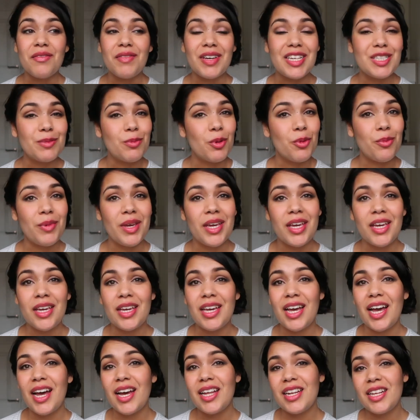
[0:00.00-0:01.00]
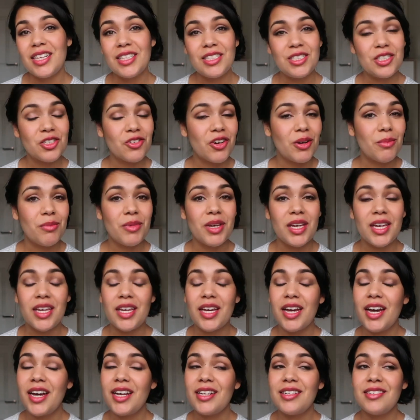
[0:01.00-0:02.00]
Facebook me and Instagram
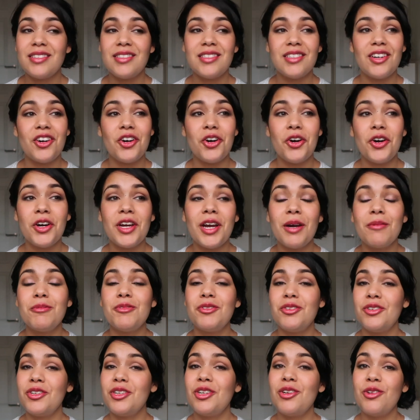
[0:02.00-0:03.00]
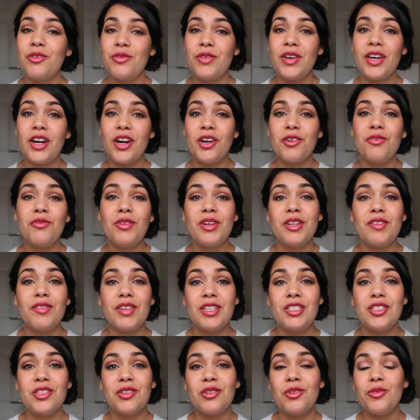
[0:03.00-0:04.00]
me, and I absolutely love it. I really,
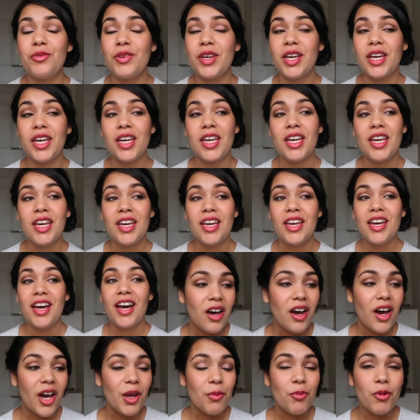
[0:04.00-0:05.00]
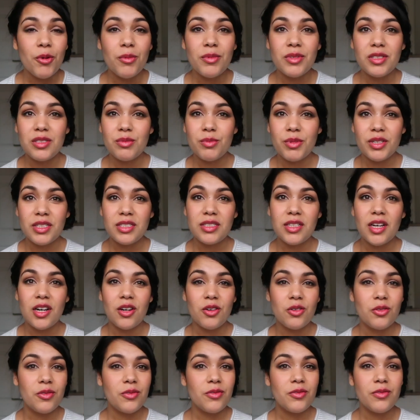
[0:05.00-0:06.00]
really do love it. I promised
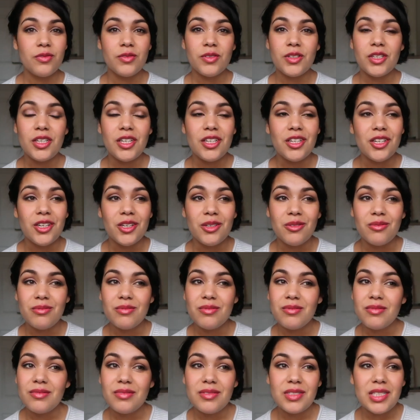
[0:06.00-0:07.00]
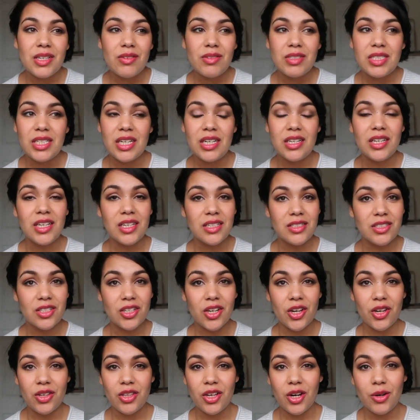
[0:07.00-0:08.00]
myself, you know, seventeen years
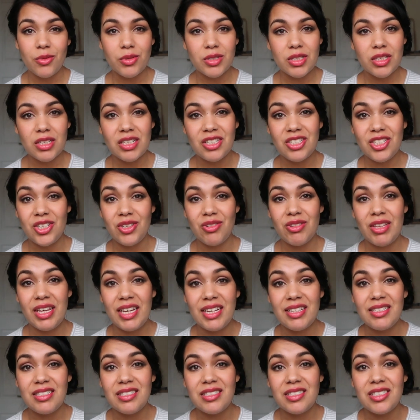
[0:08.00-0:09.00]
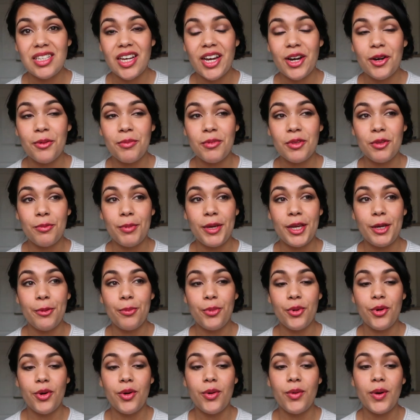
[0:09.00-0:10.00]
ago that I was going to do this to help other
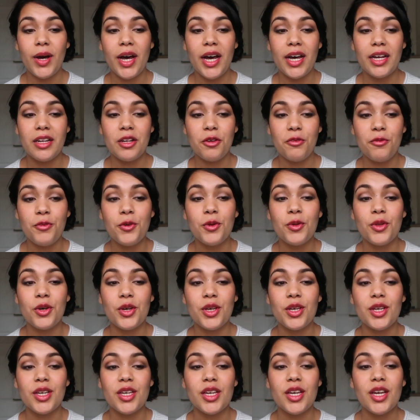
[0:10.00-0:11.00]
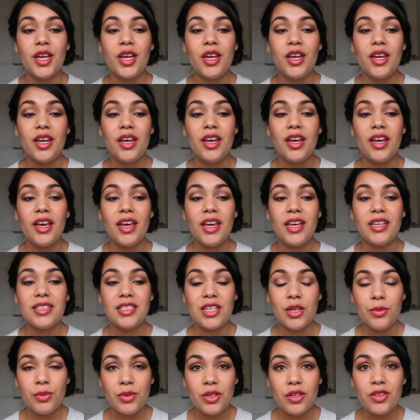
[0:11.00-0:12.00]
people, and I feel like it's
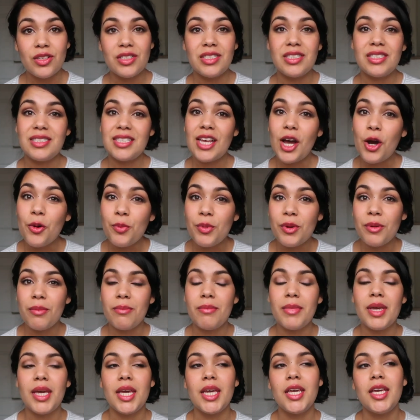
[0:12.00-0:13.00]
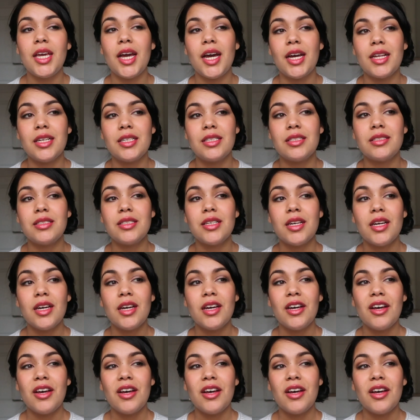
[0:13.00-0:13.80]
helping others and it's helping me, and